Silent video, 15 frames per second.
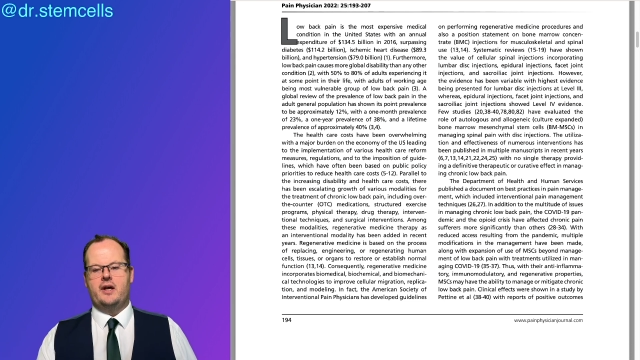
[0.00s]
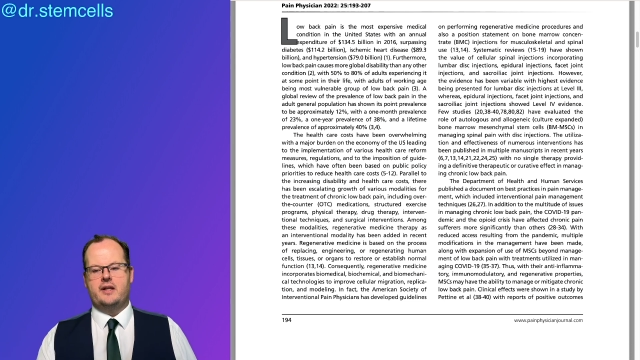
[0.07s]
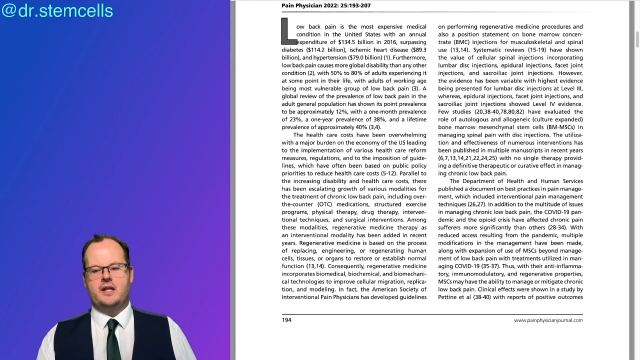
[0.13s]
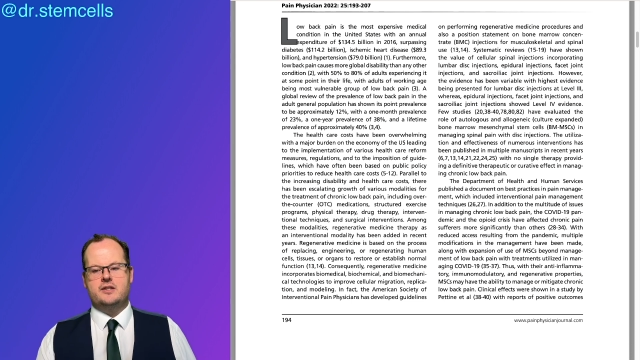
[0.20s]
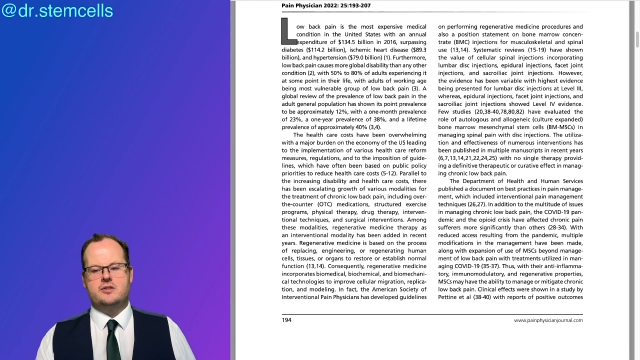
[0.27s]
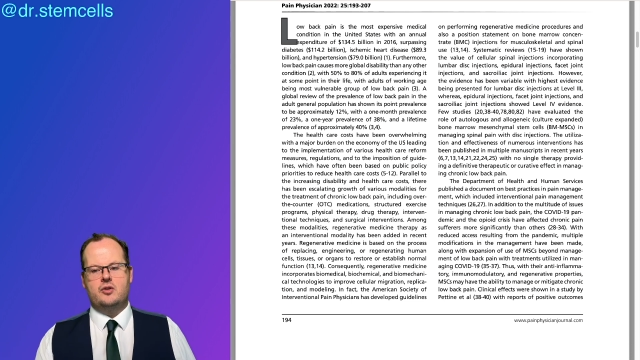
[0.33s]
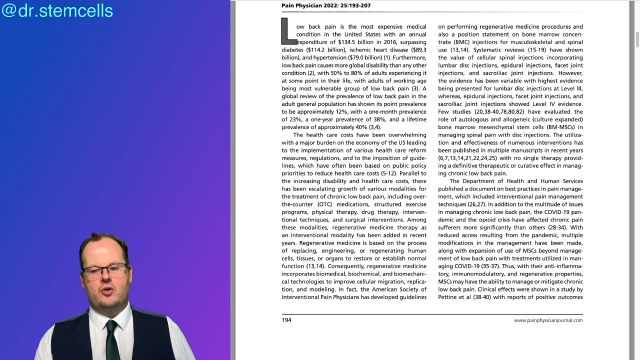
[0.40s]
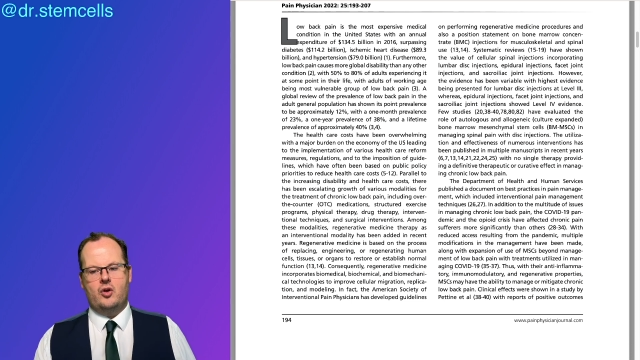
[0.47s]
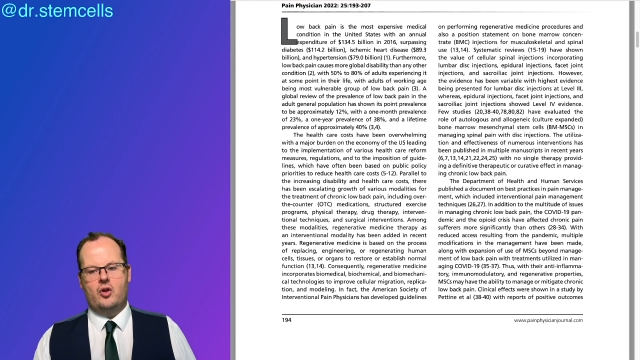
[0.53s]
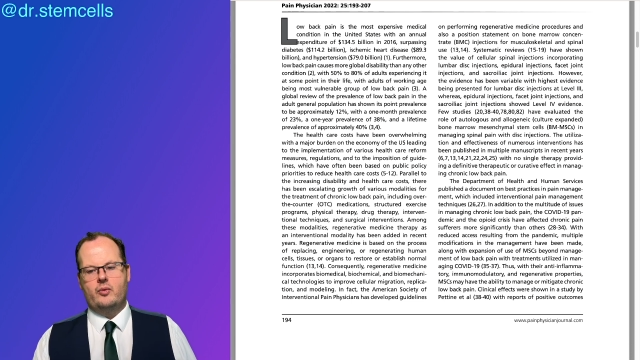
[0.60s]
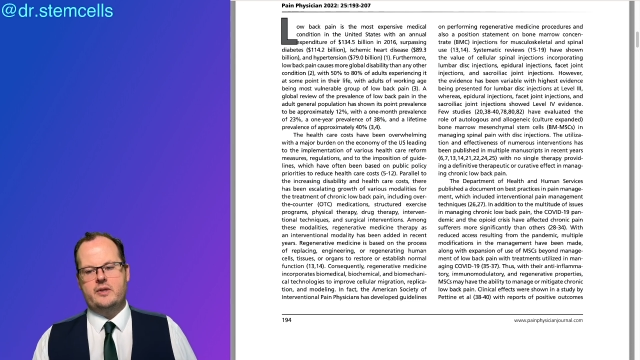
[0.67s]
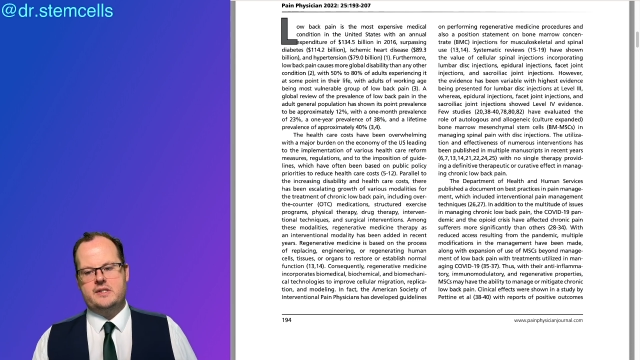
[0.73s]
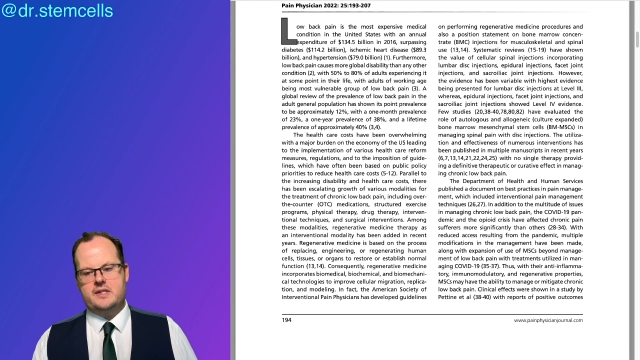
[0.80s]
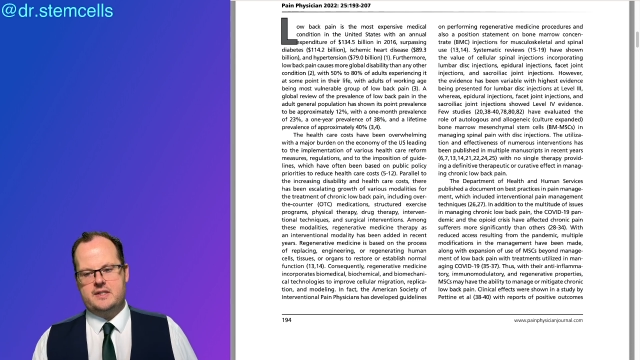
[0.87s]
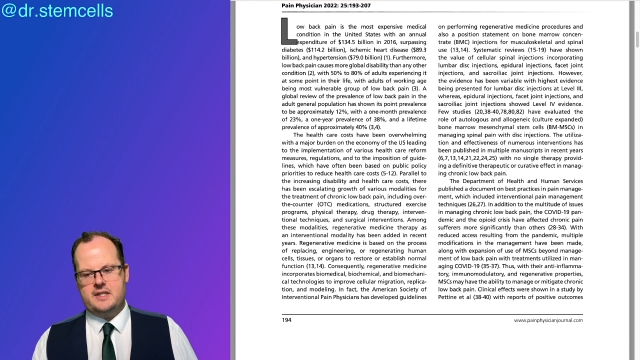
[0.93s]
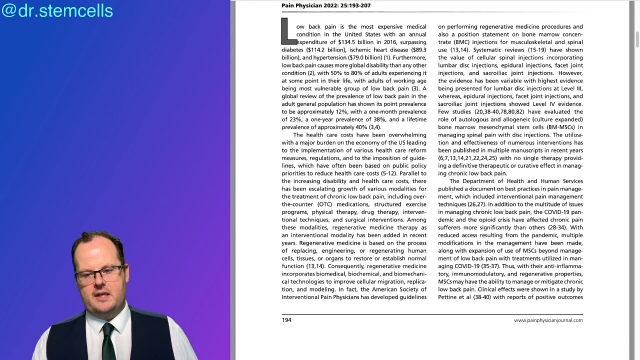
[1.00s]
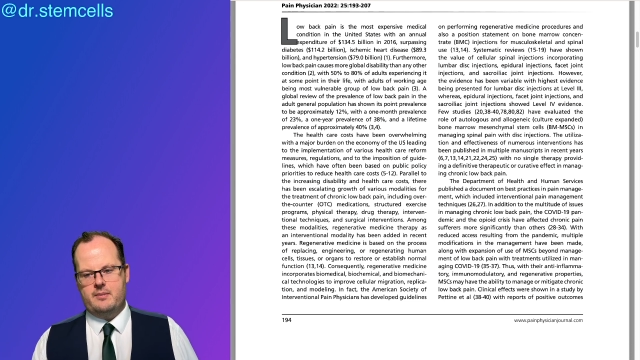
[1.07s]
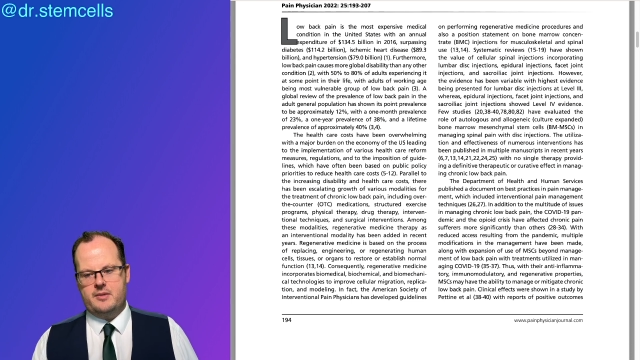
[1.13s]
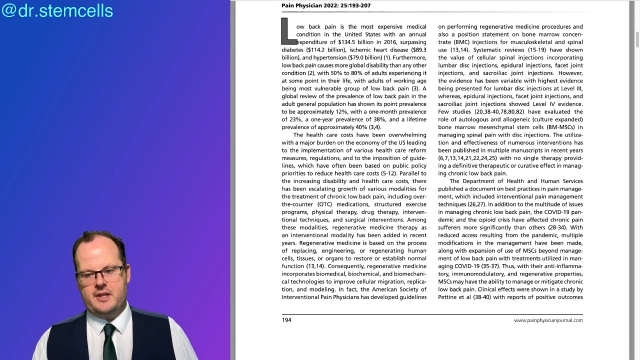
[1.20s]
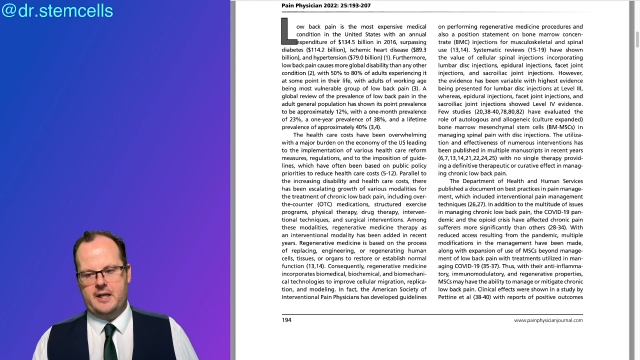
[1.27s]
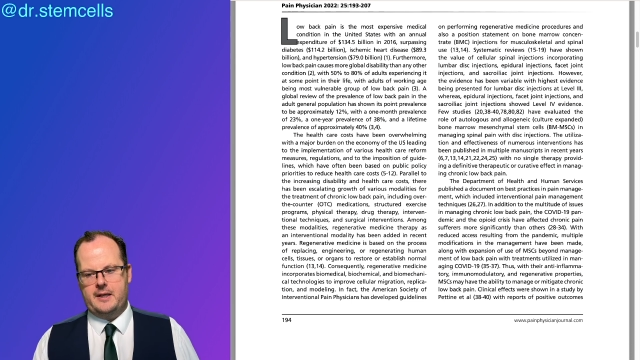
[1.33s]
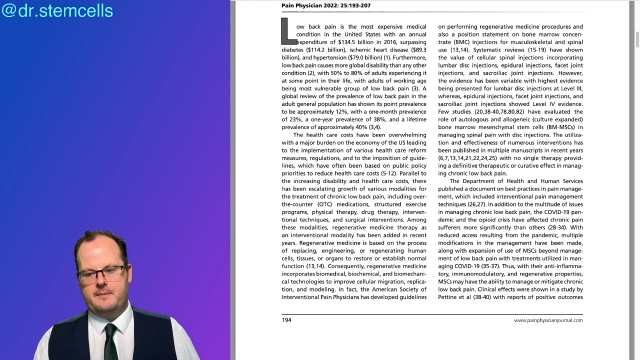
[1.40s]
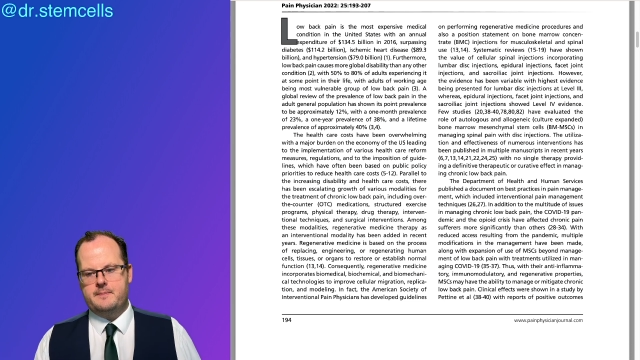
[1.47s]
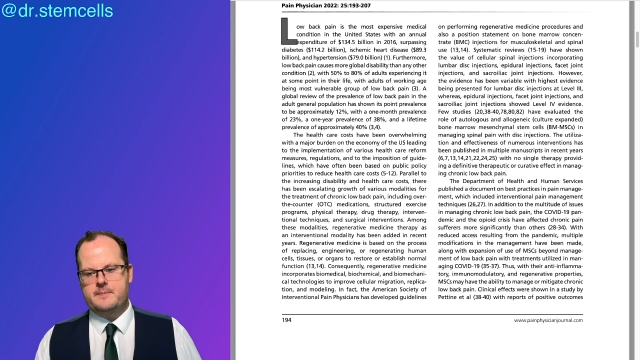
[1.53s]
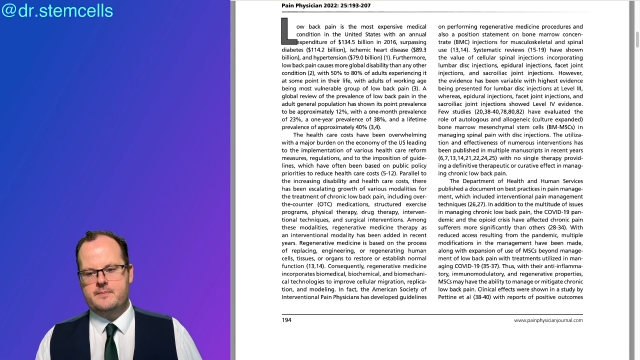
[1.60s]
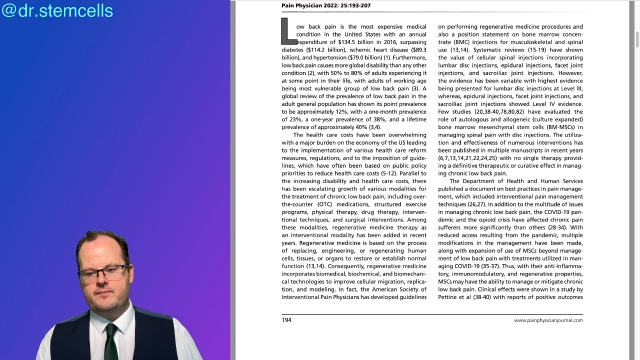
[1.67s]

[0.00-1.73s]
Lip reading: And that's not always the same thing.